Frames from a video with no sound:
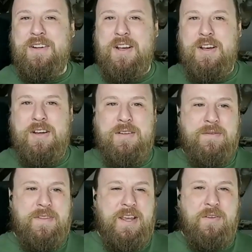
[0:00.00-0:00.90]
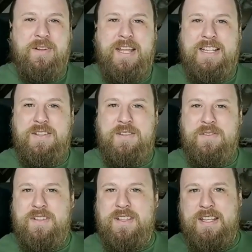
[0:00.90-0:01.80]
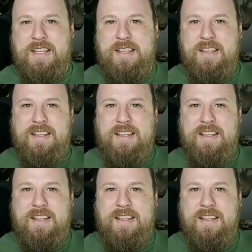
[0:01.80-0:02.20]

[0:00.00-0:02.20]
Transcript: of the old lady using the